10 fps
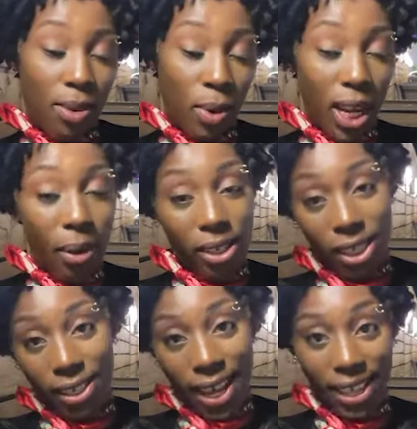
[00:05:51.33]
Well, I was
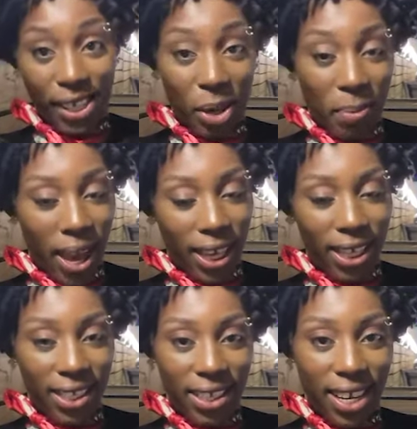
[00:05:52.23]
a dancer back
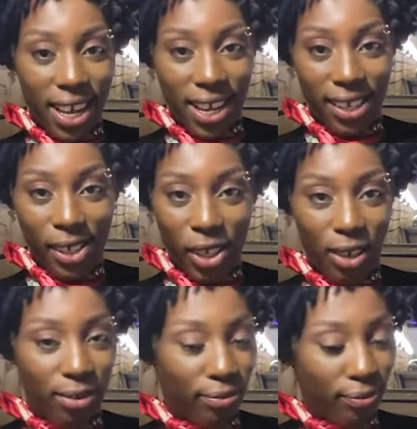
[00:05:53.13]
in the day,
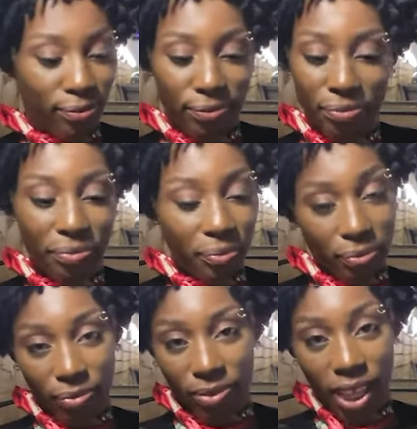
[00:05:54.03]
so
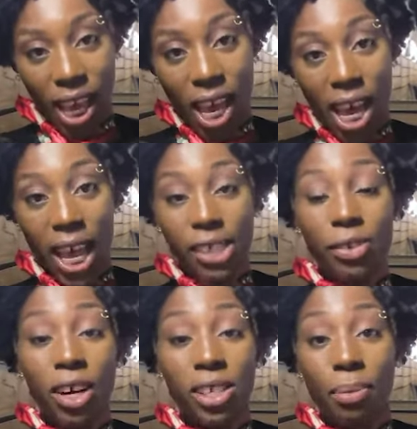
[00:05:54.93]
as
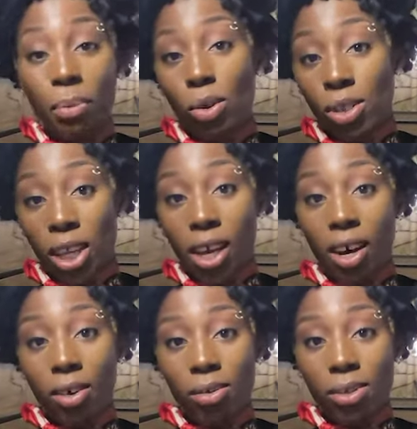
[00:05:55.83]
far as the music
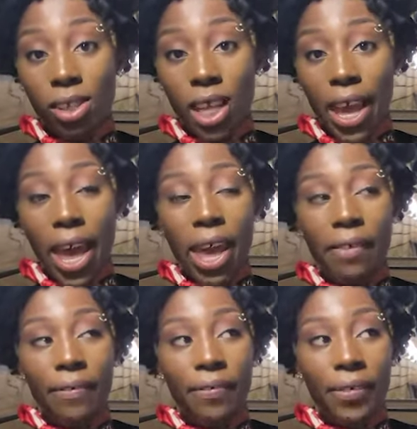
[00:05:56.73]
goes,
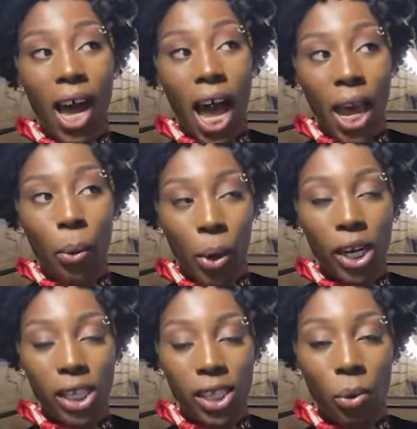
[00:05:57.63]
if I
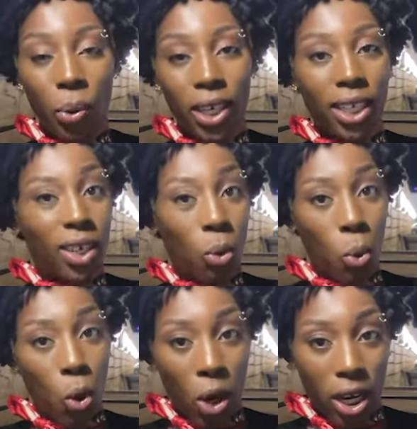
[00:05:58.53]
were to win an
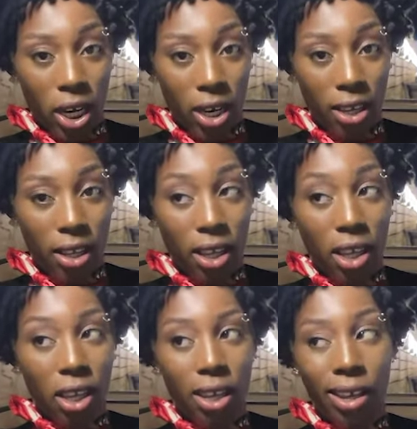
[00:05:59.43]
award,
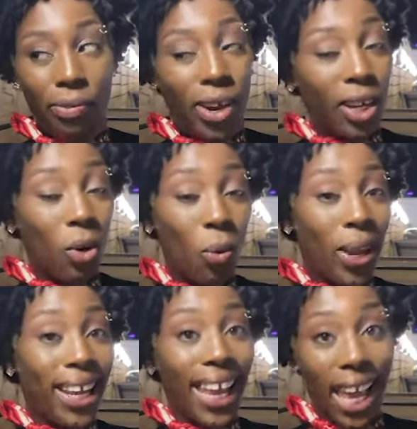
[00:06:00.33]
if I don't
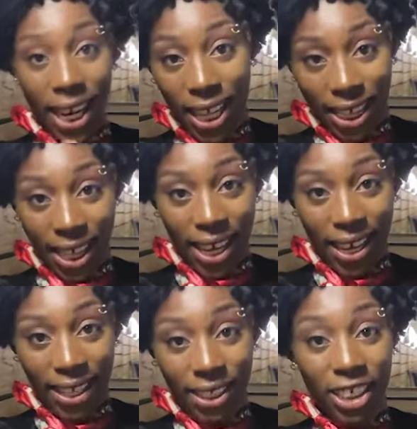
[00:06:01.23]
win
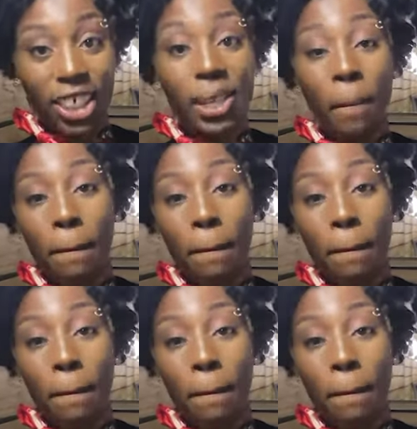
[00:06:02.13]
anything, just